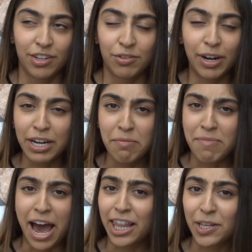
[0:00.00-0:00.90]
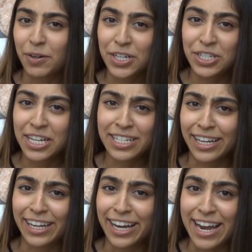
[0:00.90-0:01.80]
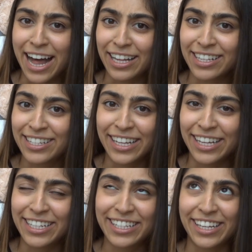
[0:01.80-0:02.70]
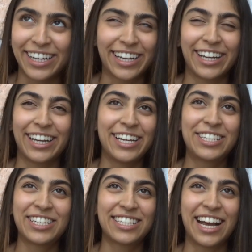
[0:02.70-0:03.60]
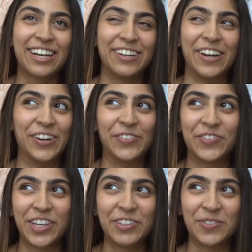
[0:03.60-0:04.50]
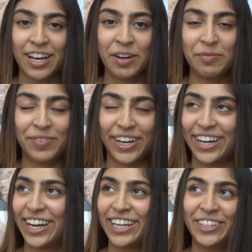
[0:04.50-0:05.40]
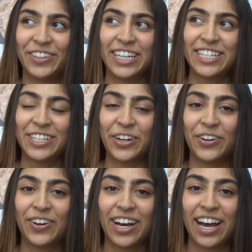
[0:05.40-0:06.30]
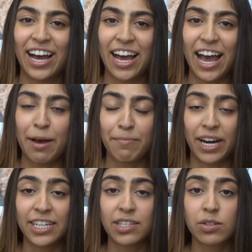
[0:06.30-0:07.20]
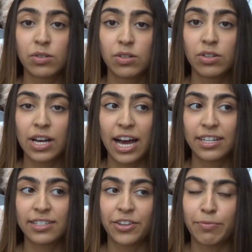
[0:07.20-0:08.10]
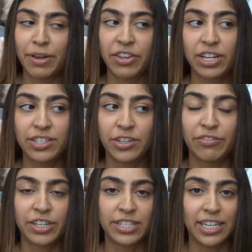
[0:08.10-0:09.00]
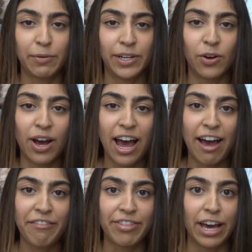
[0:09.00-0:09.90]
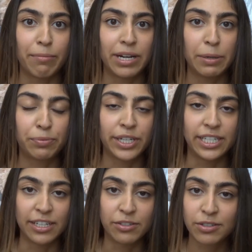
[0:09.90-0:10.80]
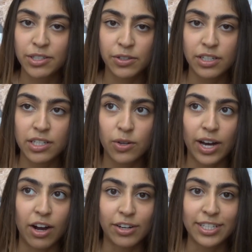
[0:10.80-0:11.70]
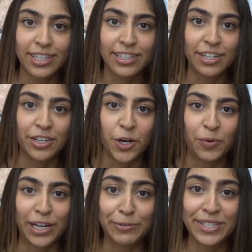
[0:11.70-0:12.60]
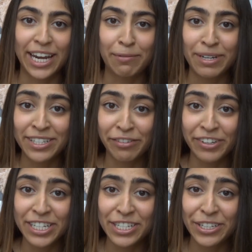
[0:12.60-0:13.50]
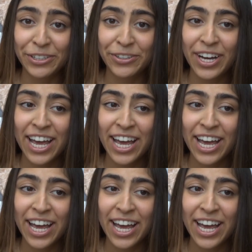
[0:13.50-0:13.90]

math questions, like analysis, like it's just, I don't know, it was weird. But anyway, so at my school at Southern Methodist University, we don't have that many pre-dental students, so I honestly didn't know what I was getting myself into,